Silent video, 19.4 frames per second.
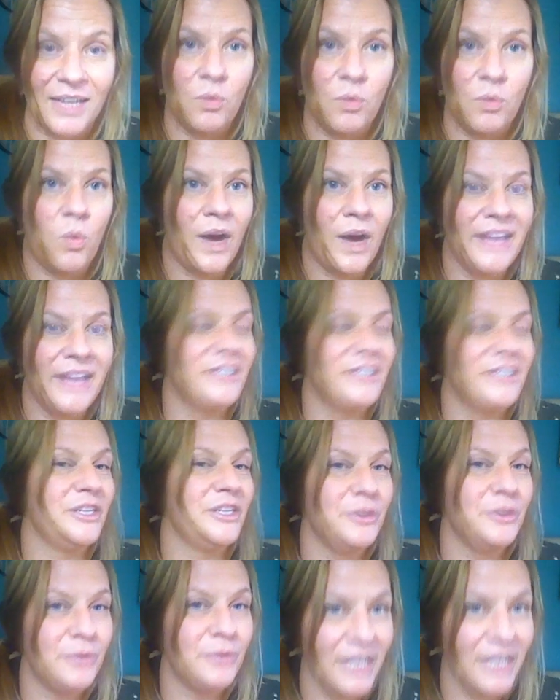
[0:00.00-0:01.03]
Like, what do
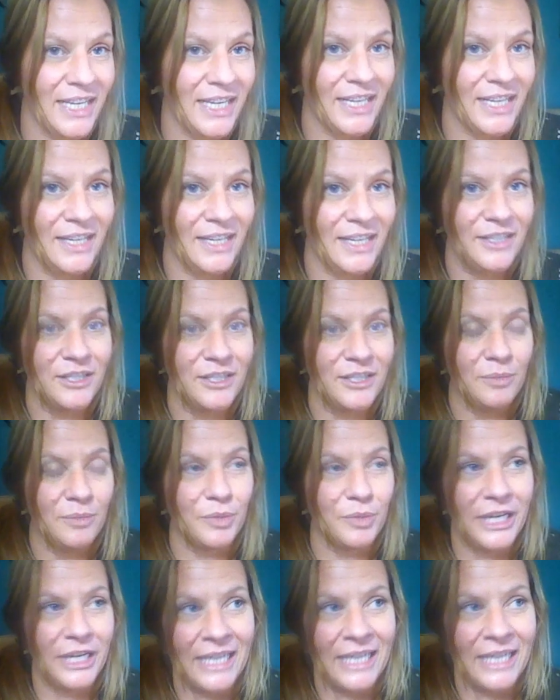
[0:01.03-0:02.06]
you need to
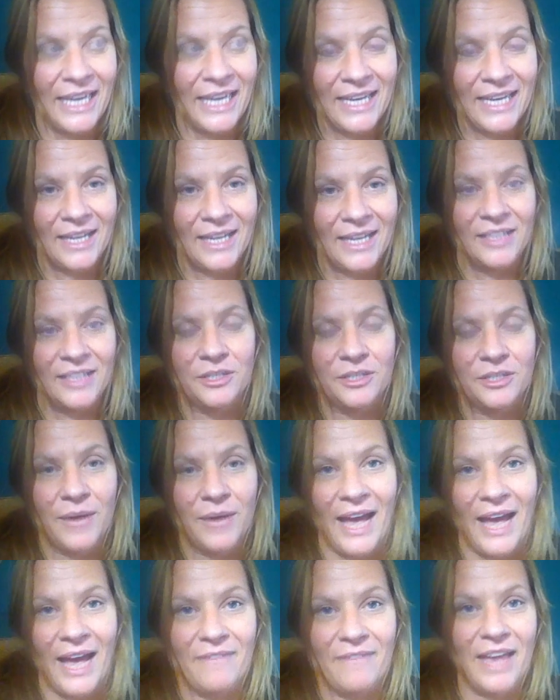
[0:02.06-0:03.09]
bring in
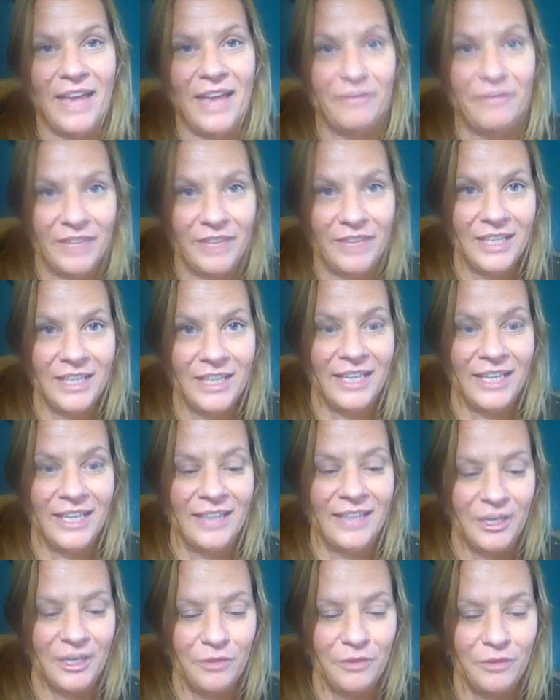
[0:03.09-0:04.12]
to have that
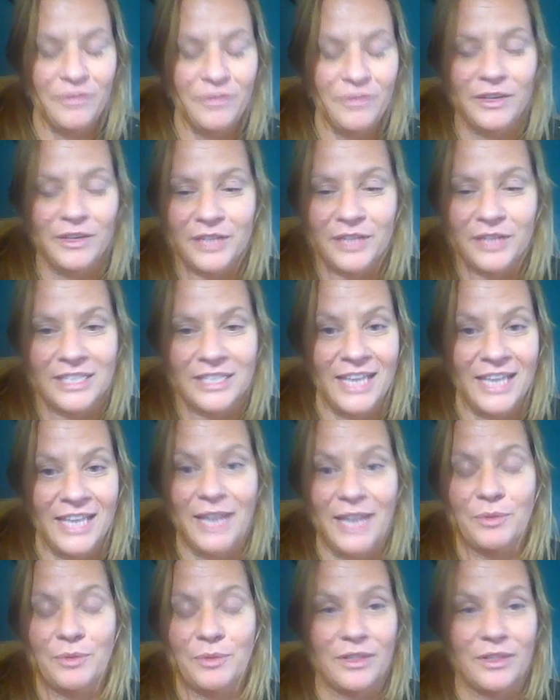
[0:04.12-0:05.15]
feeling that you feel
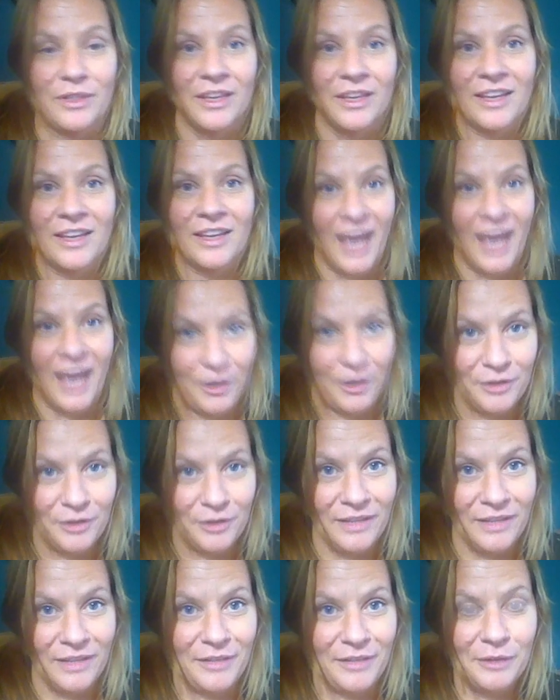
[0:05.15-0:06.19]
content with how
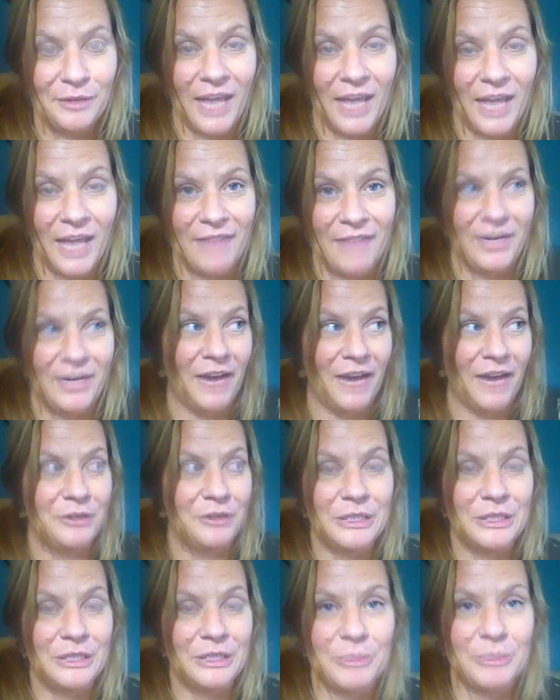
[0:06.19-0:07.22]
you're living your life and how
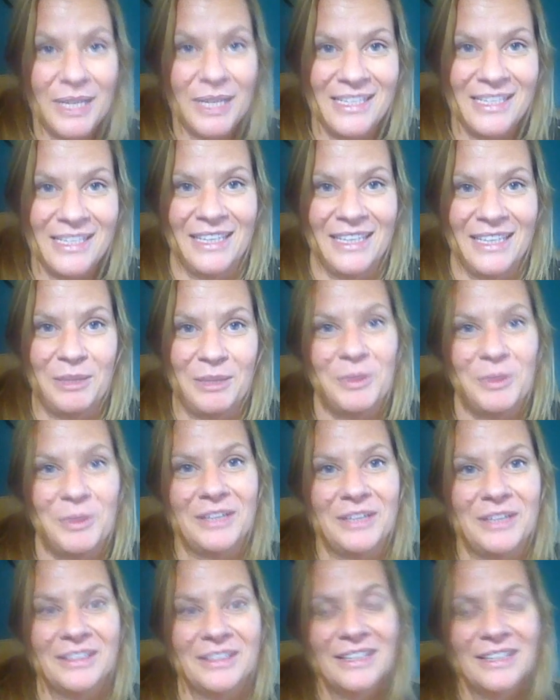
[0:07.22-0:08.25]
you're expressing in the
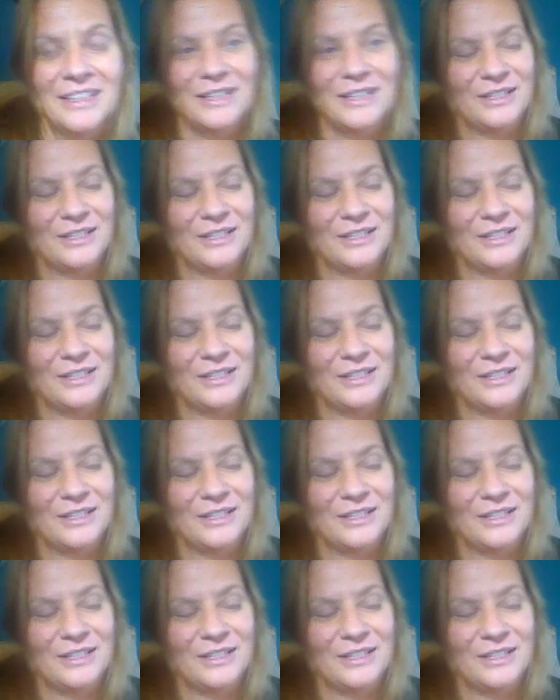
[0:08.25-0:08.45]
world?